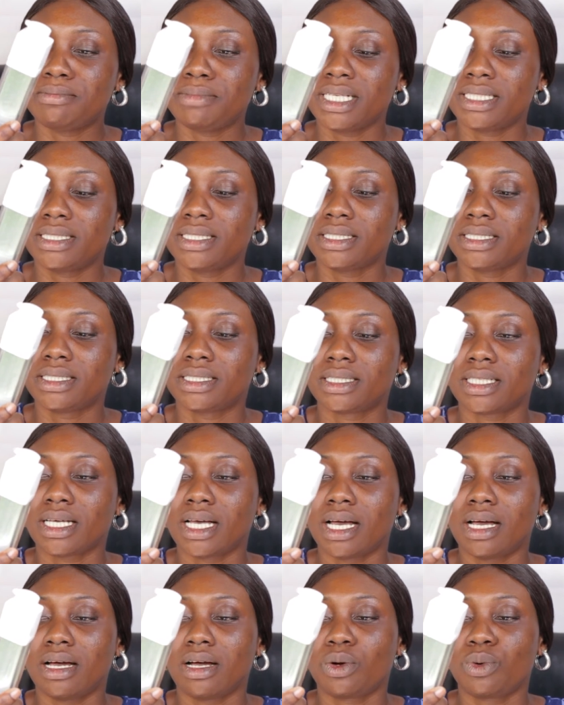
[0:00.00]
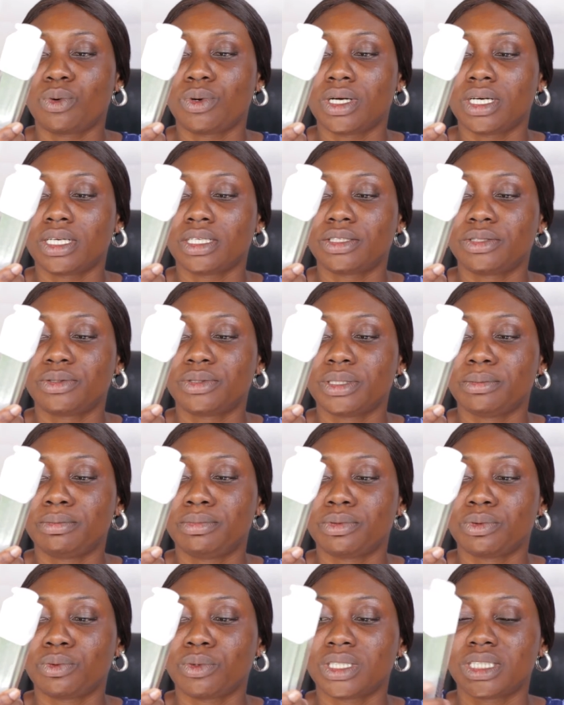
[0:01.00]
Metic's Aqua Grape
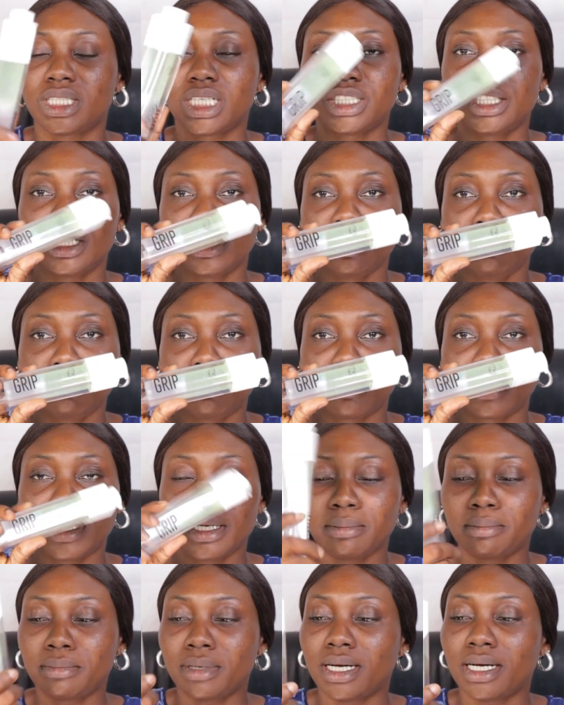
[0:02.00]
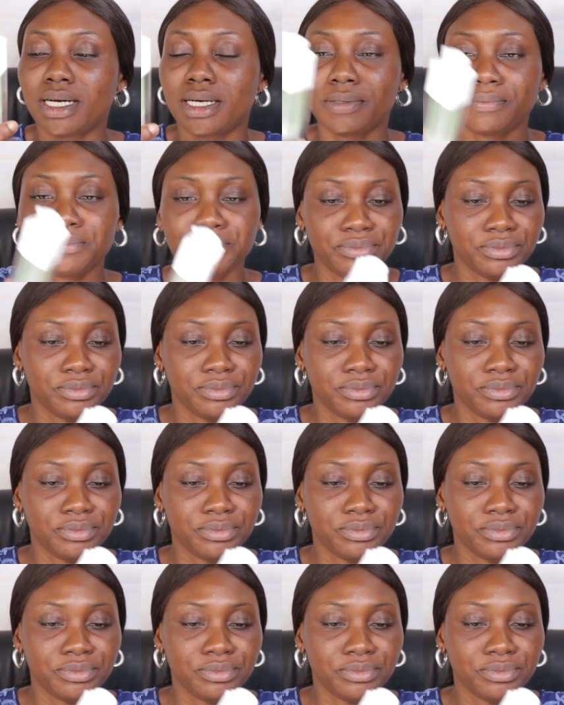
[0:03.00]
Water Jelly Primer.